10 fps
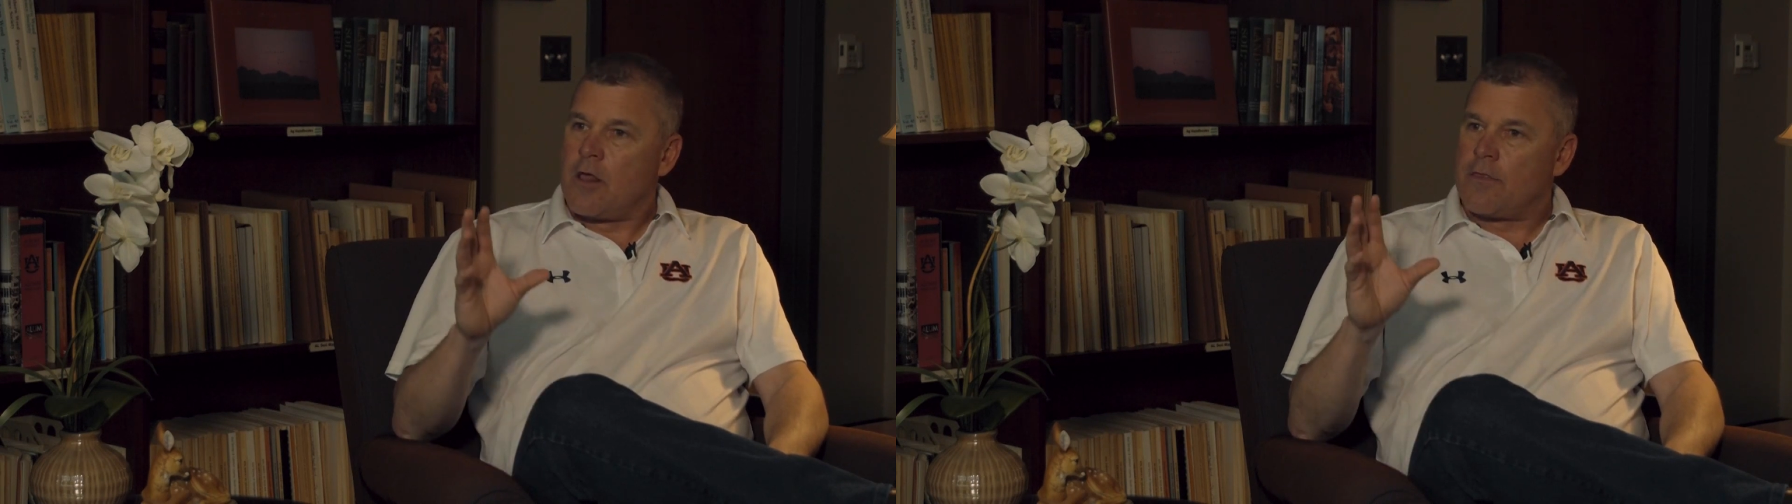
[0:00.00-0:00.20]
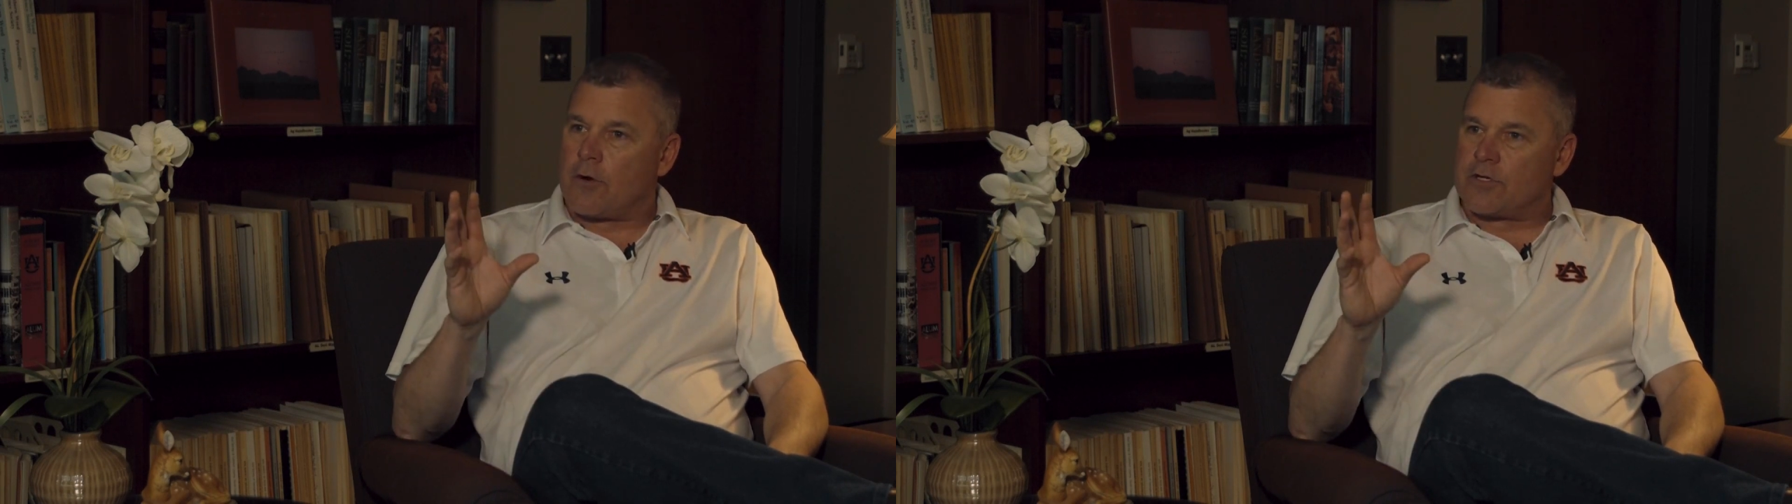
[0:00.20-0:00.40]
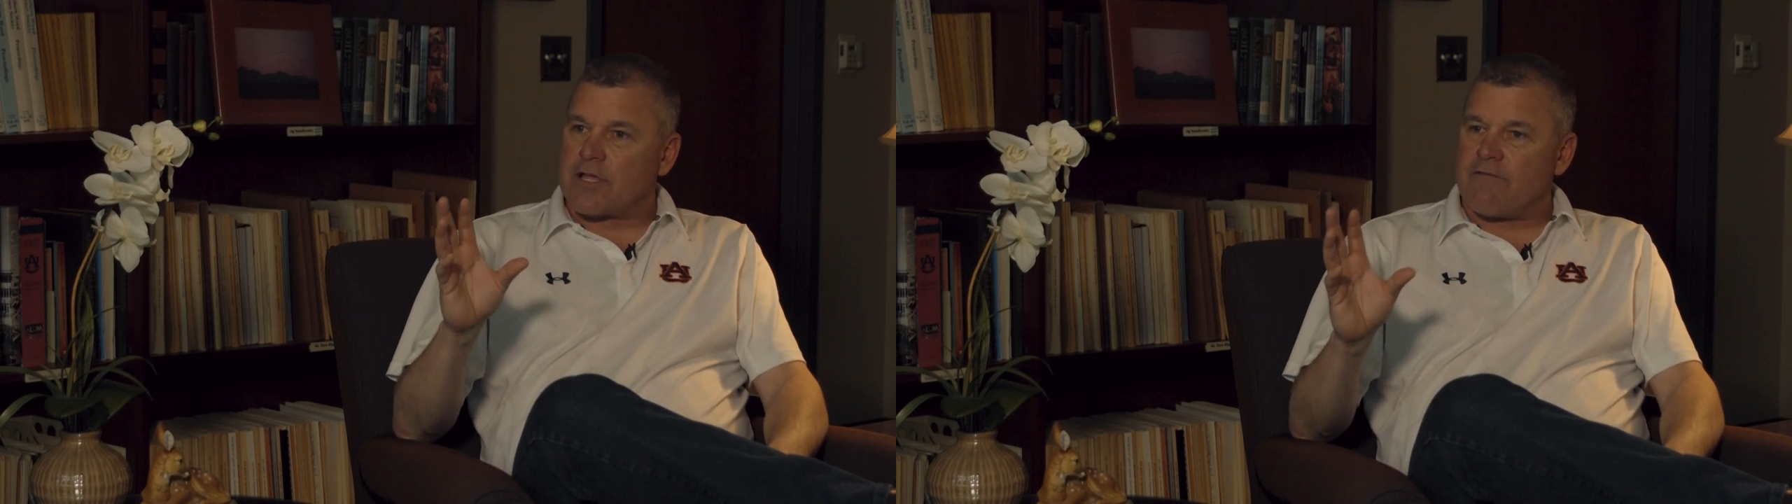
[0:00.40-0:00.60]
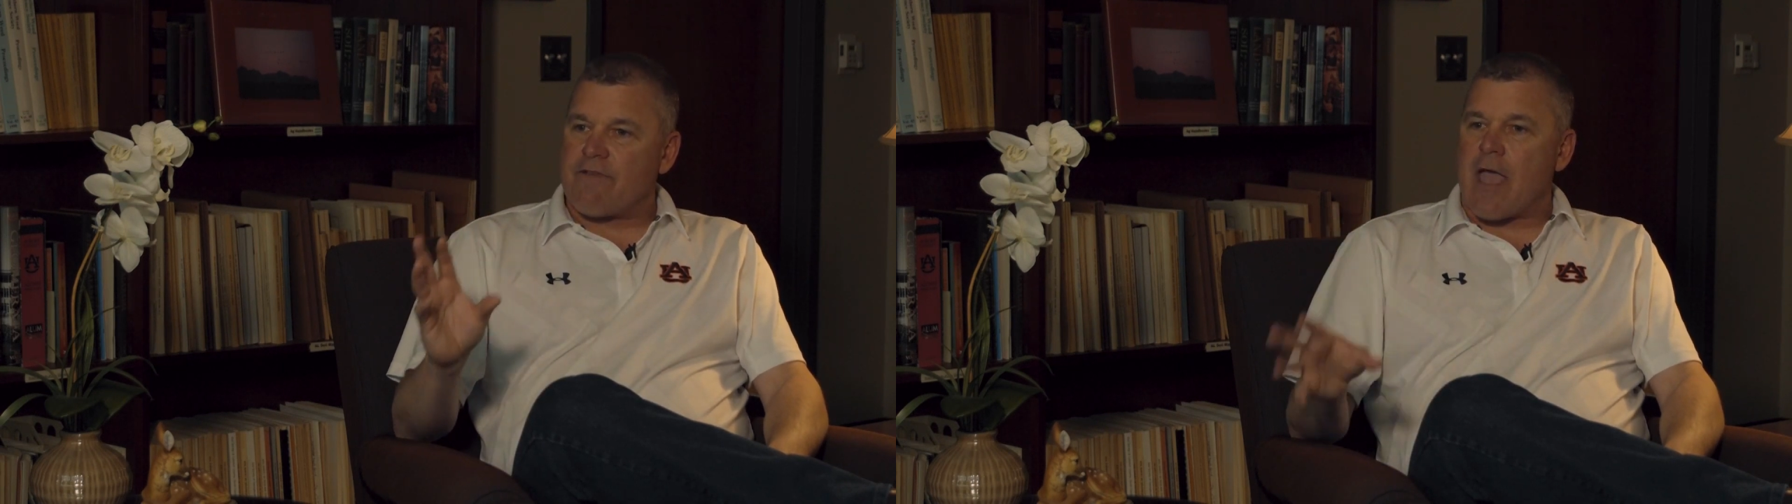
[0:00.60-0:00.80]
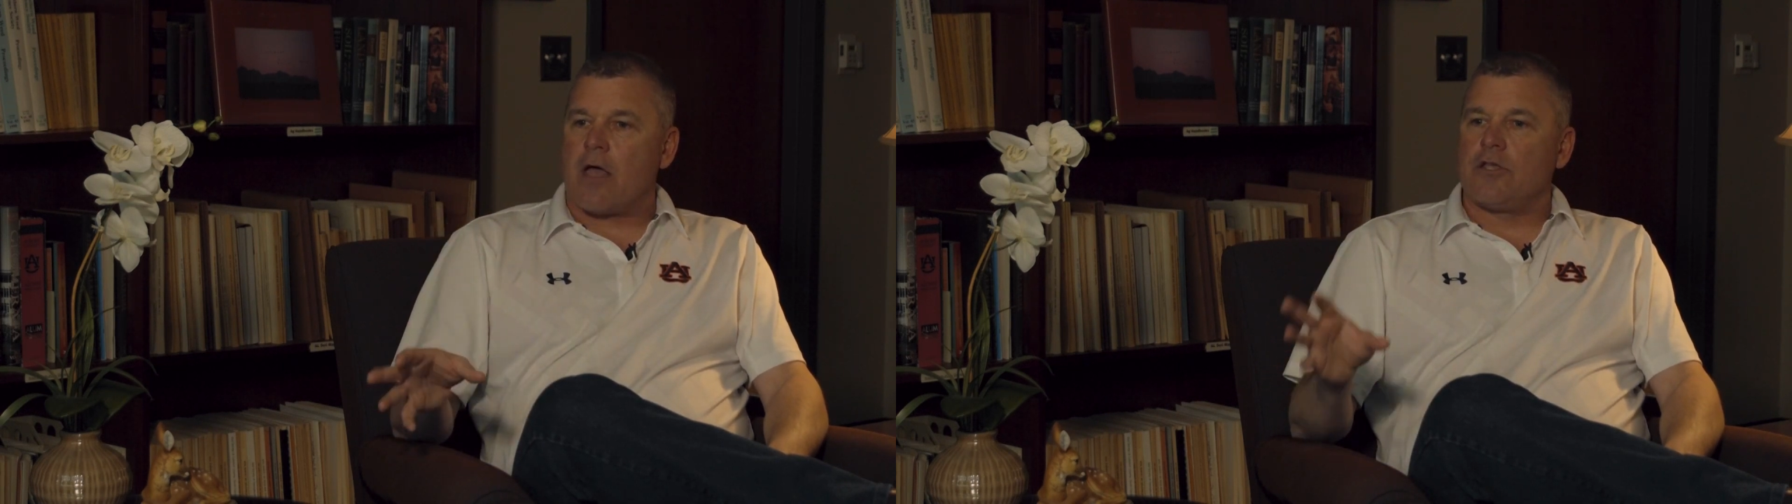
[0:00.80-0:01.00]
There is a
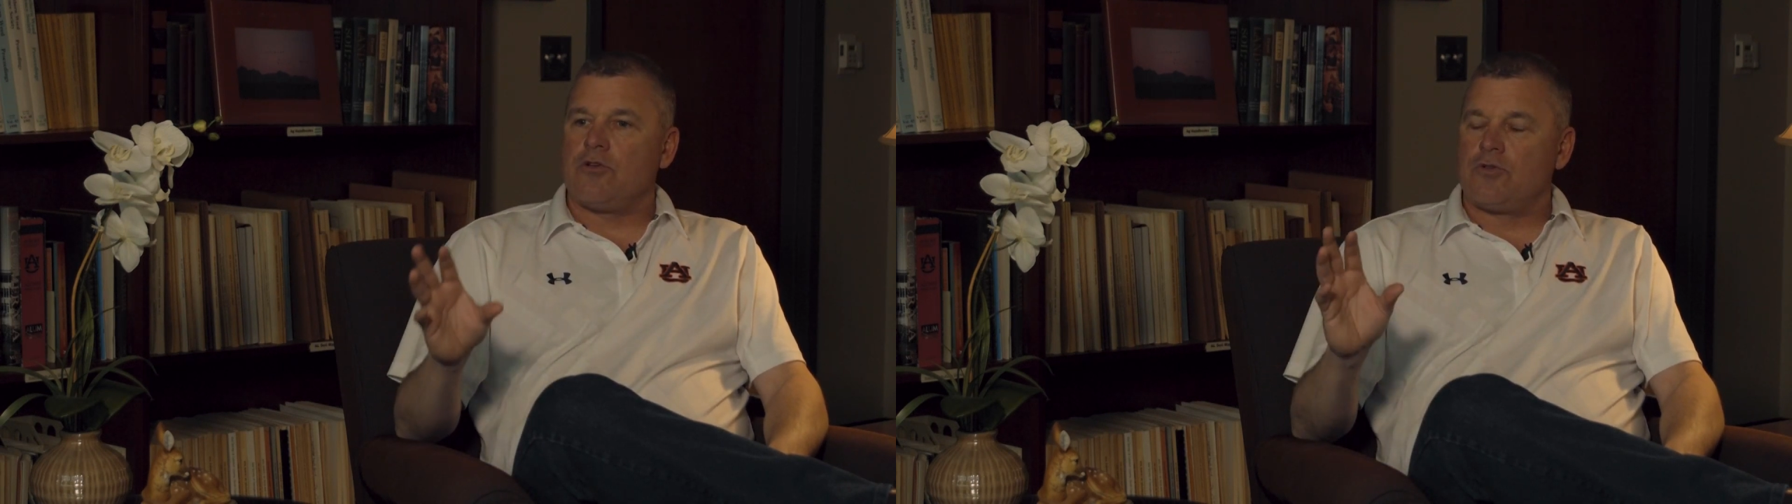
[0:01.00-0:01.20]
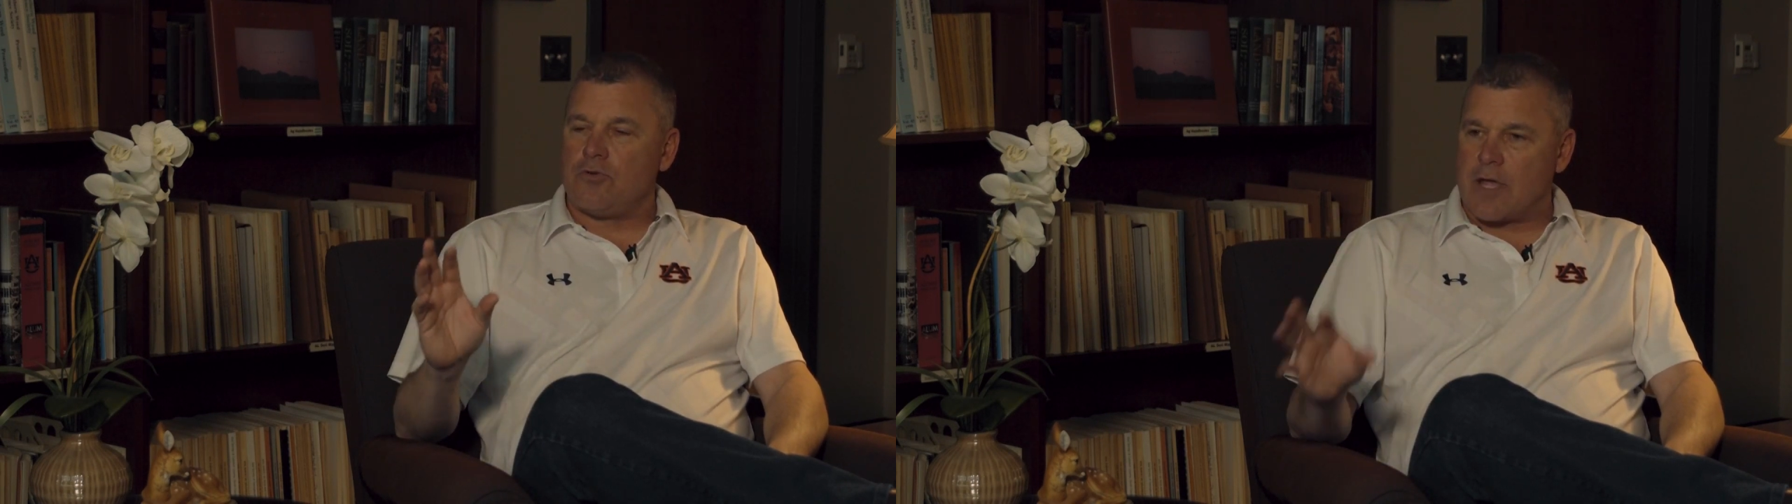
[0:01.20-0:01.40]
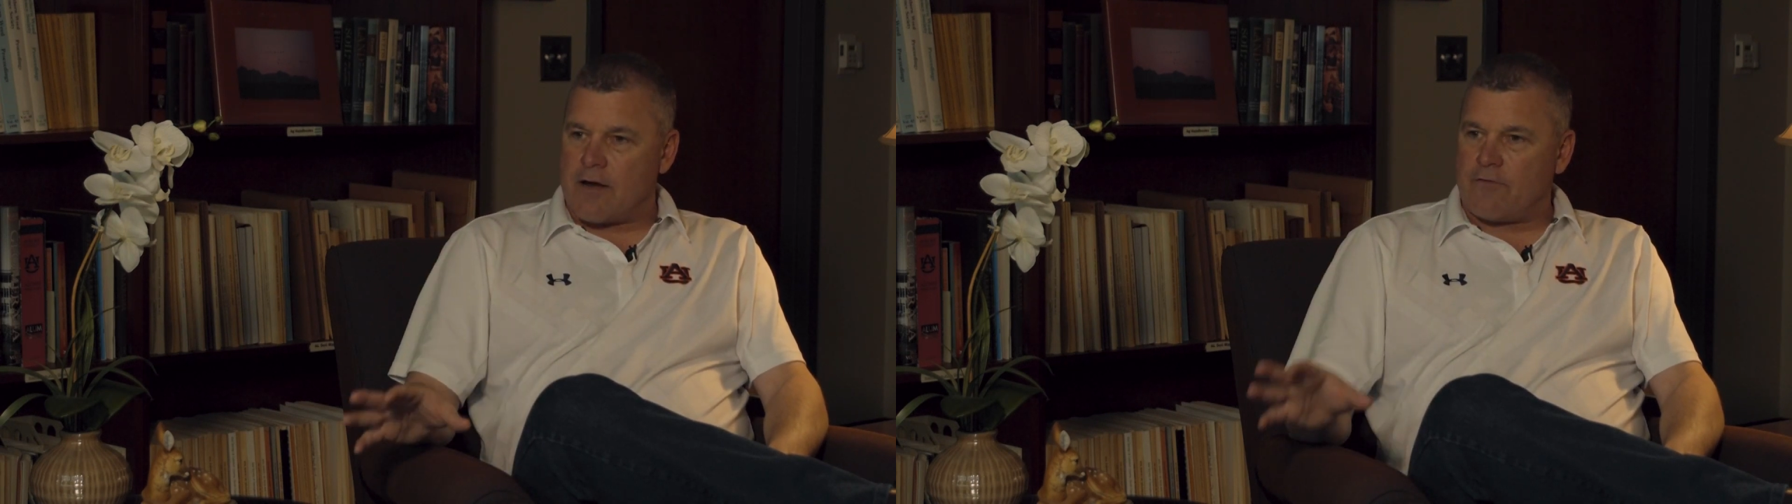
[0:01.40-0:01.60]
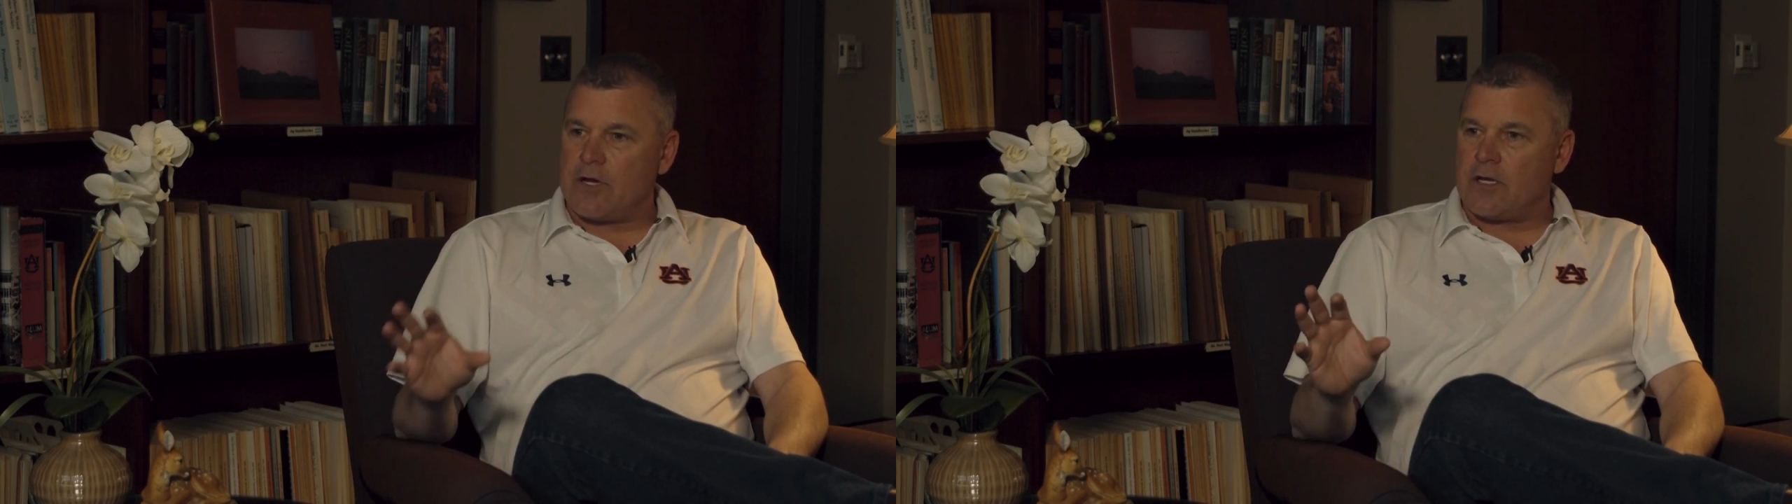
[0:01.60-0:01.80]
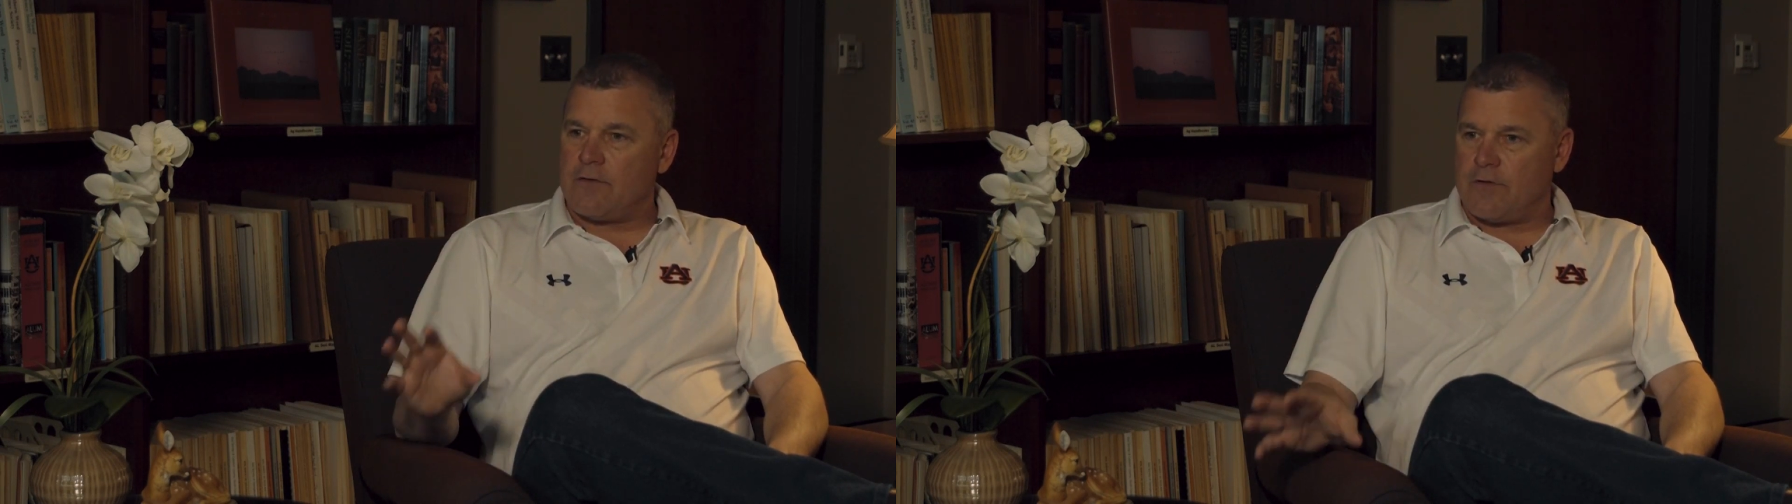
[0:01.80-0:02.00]
value to every
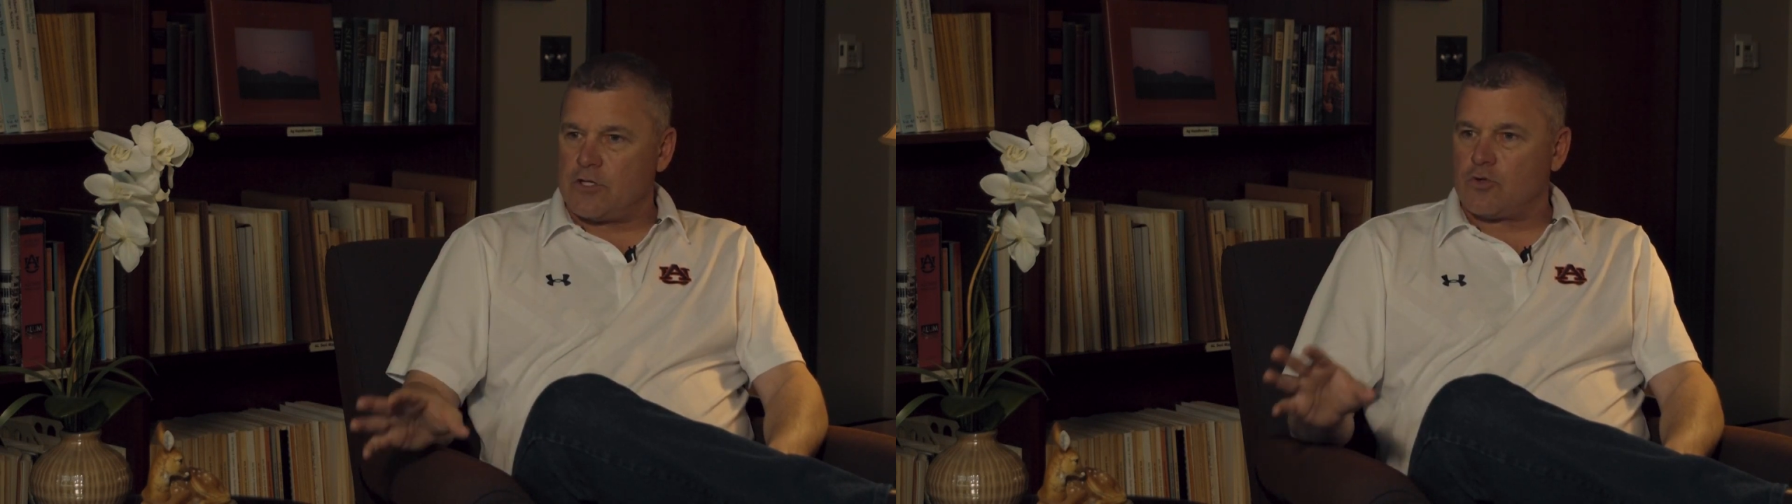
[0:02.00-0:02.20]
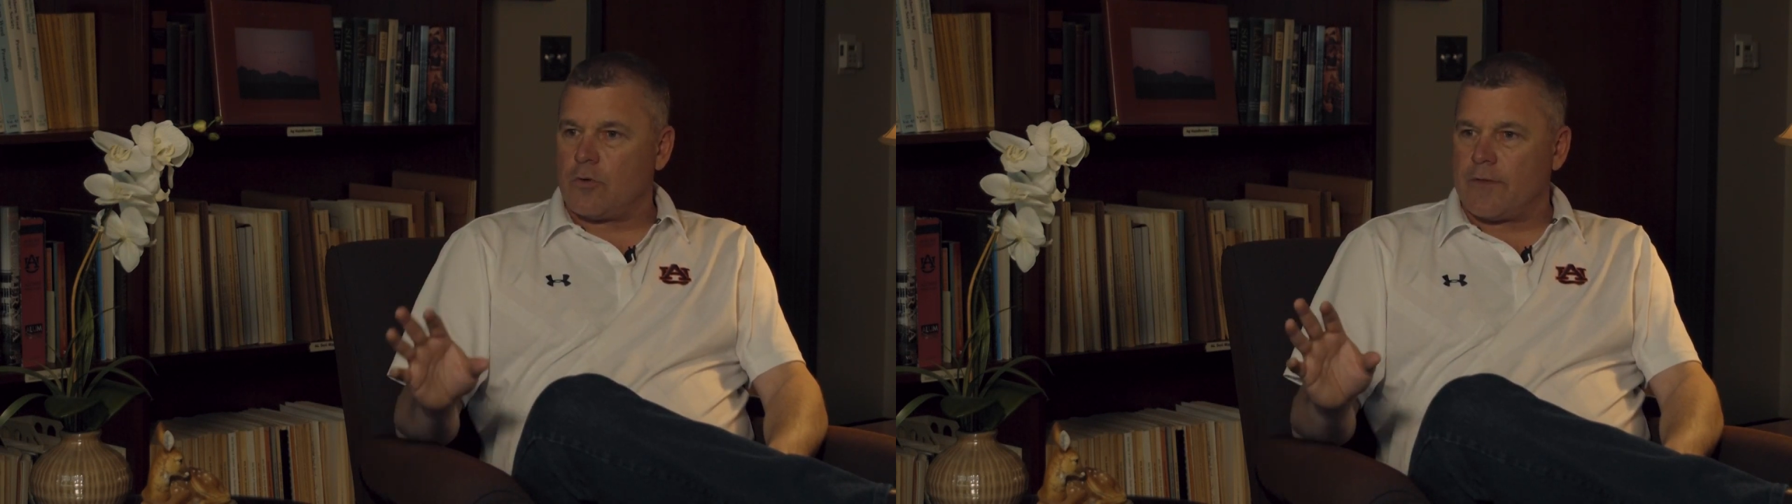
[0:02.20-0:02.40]
individual